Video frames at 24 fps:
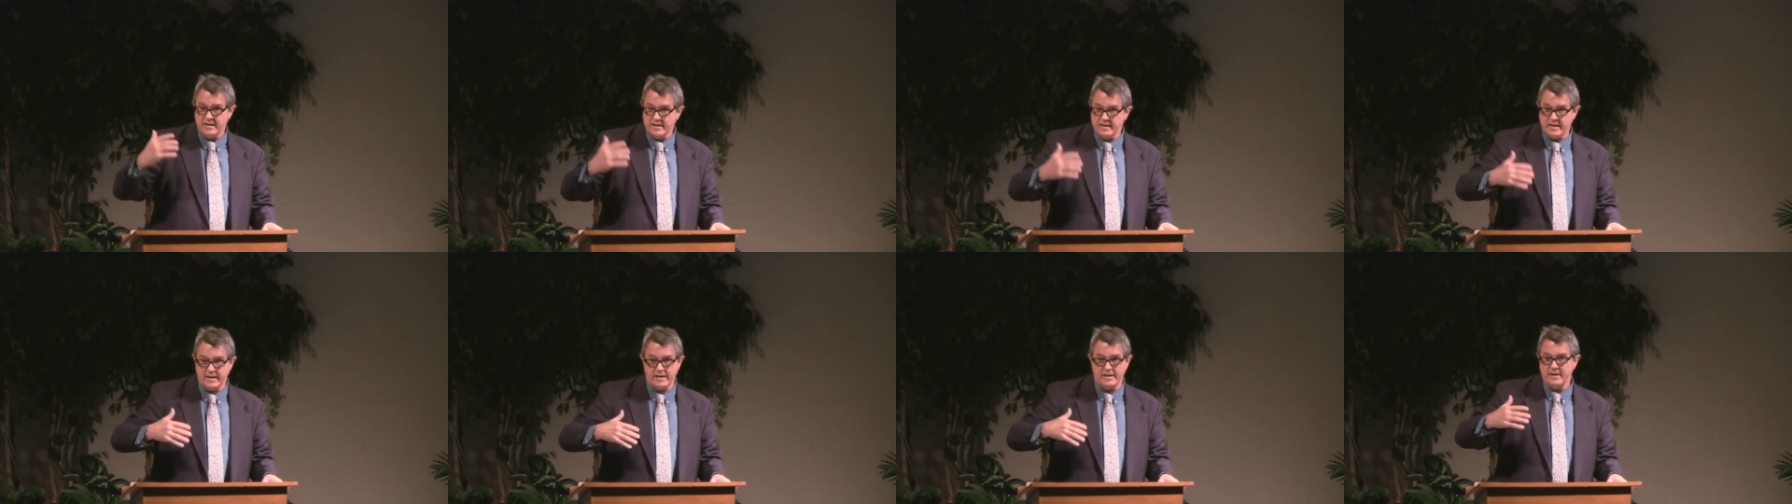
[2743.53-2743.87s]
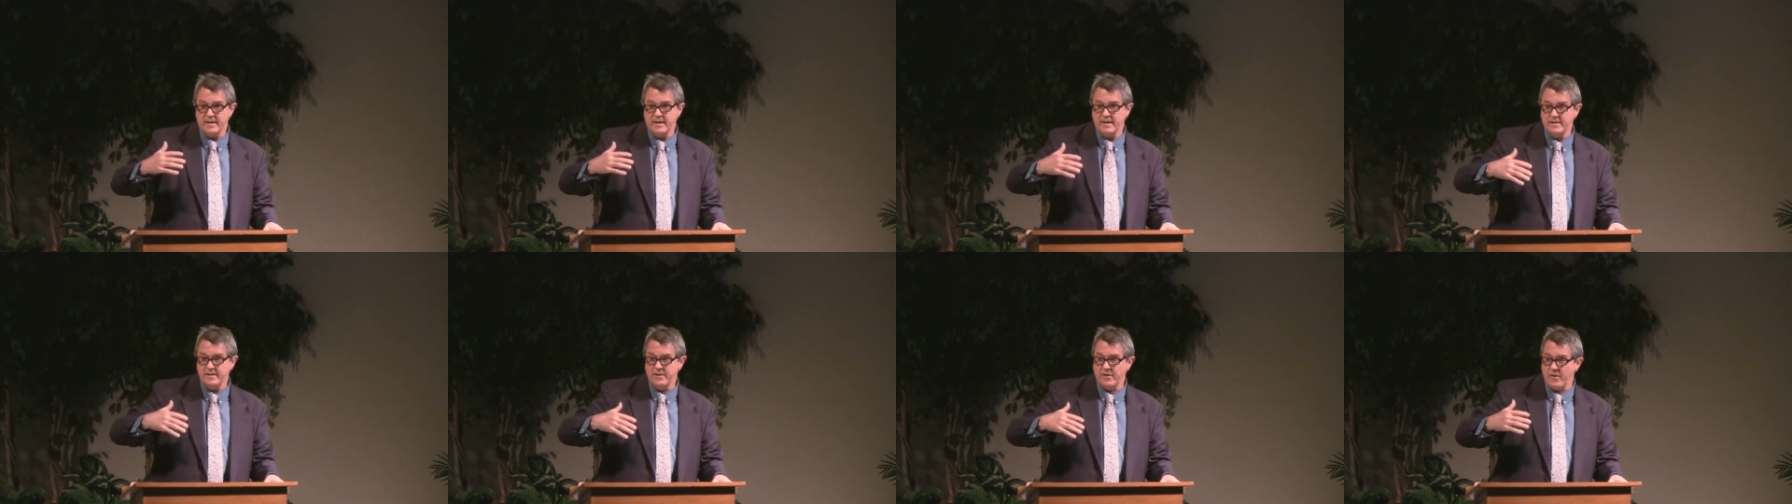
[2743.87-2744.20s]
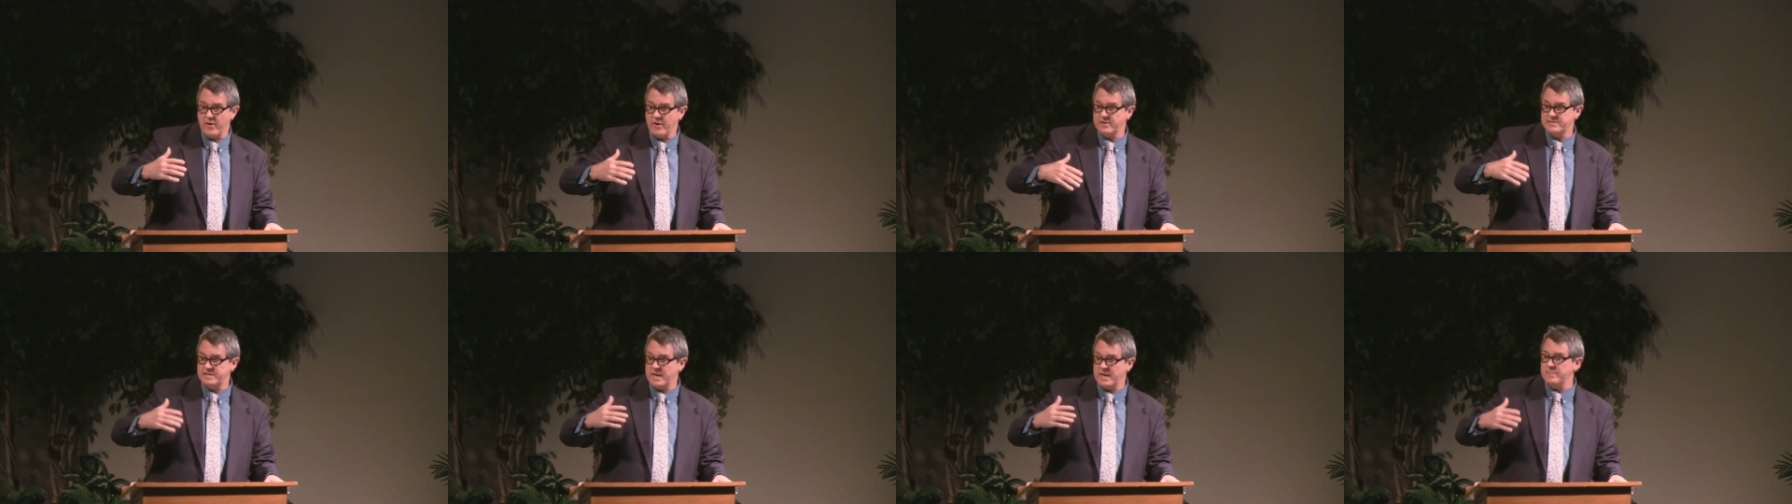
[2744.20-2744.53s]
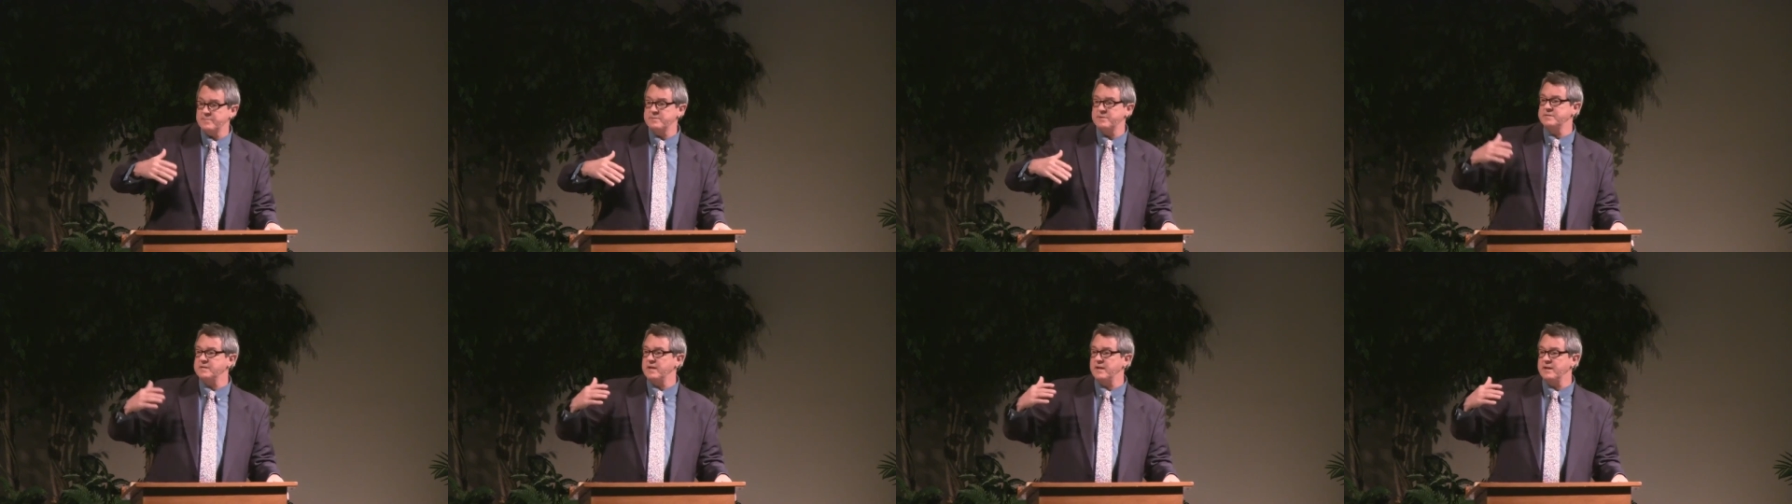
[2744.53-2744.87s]
There are
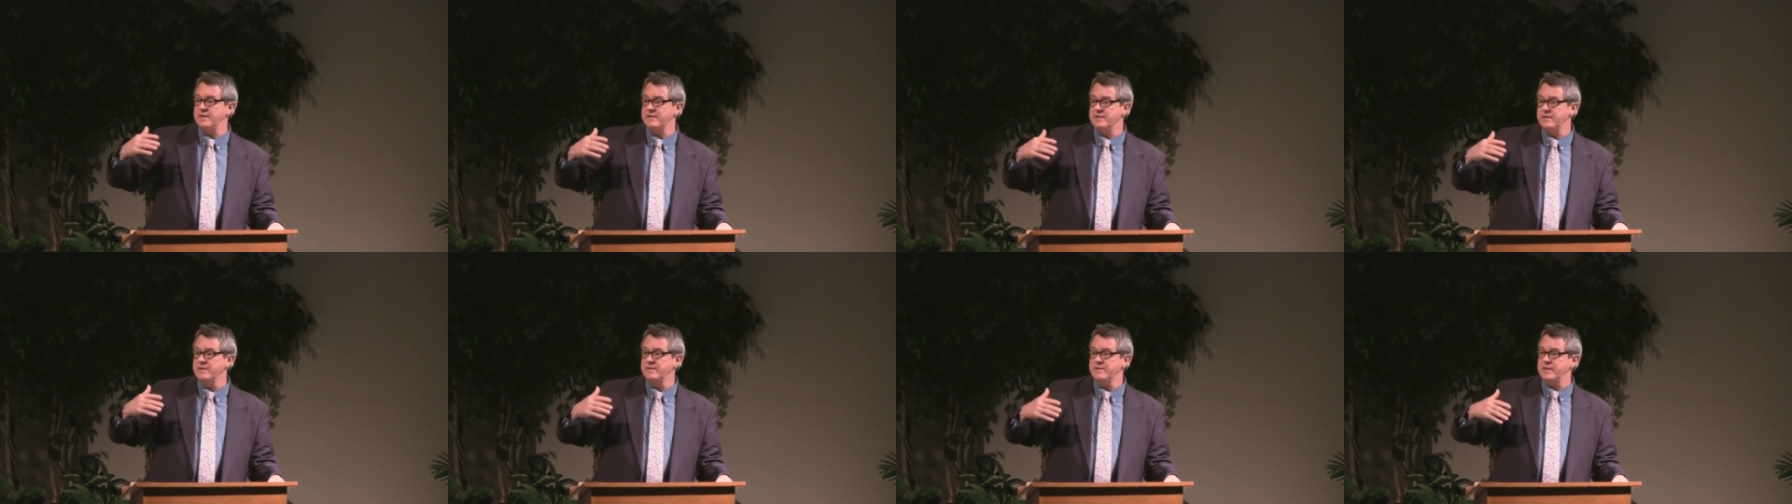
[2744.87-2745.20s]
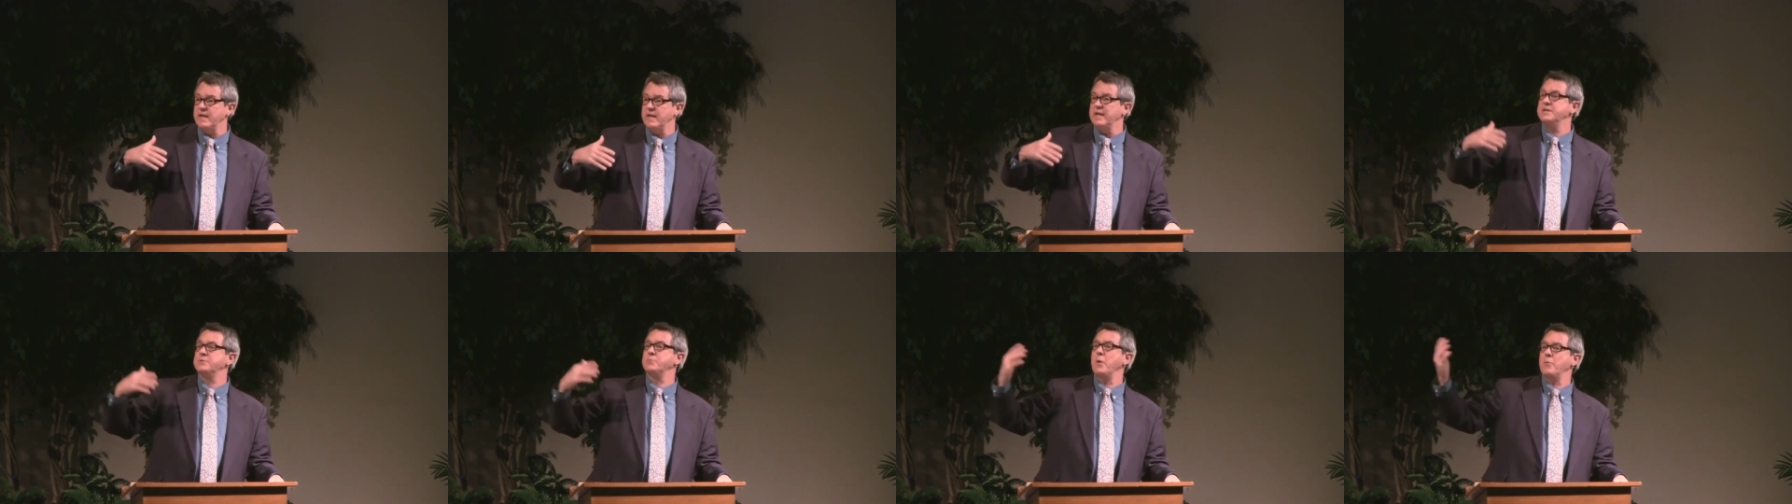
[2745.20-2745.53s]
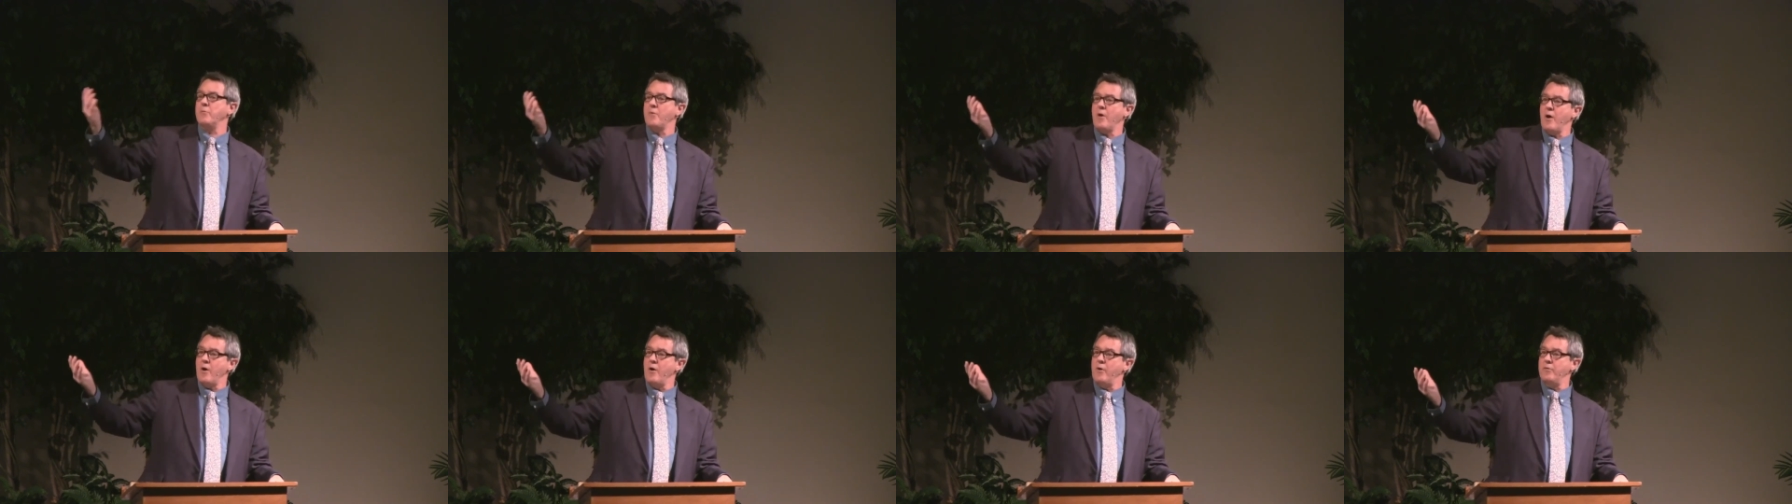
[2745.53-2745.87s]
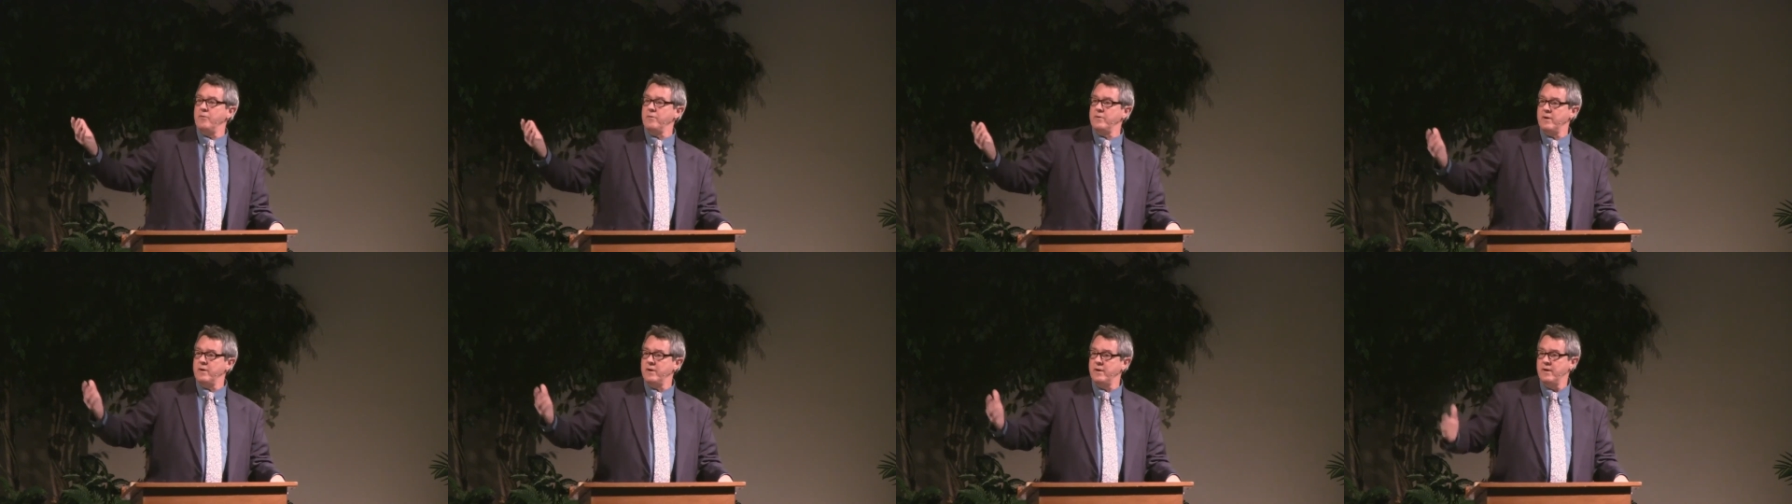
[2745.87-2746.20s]
exceptions and things went
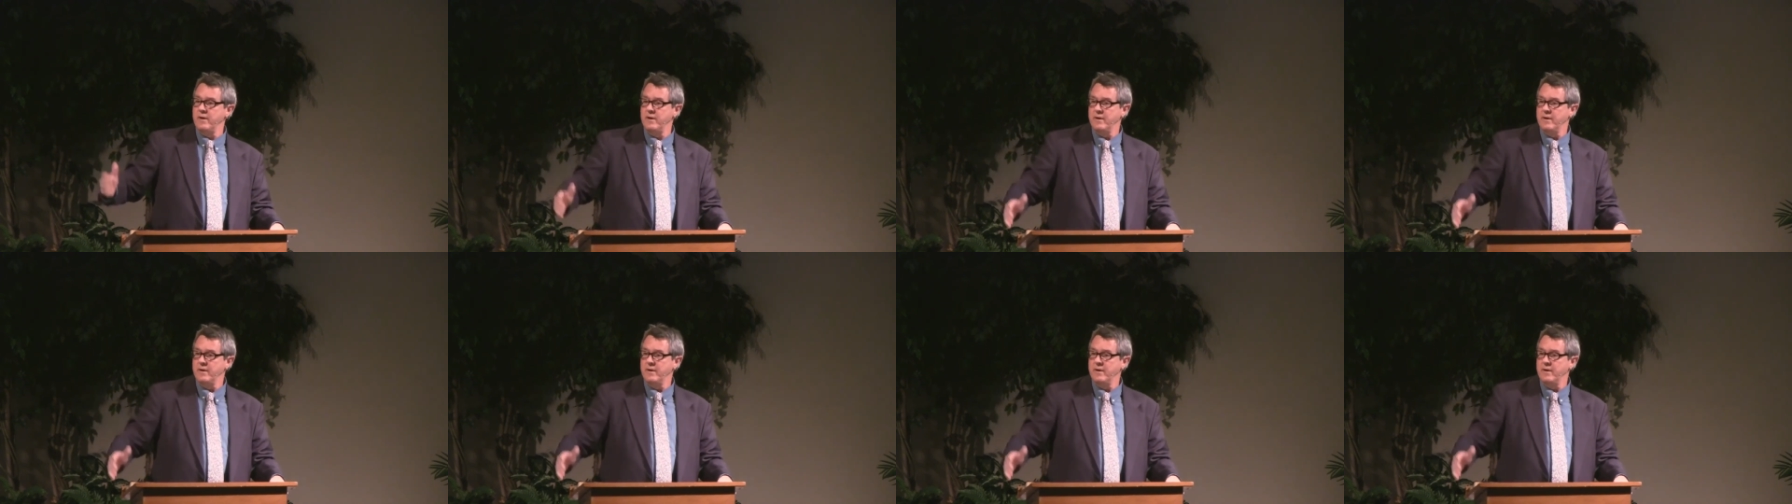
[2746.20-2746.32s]
wrong.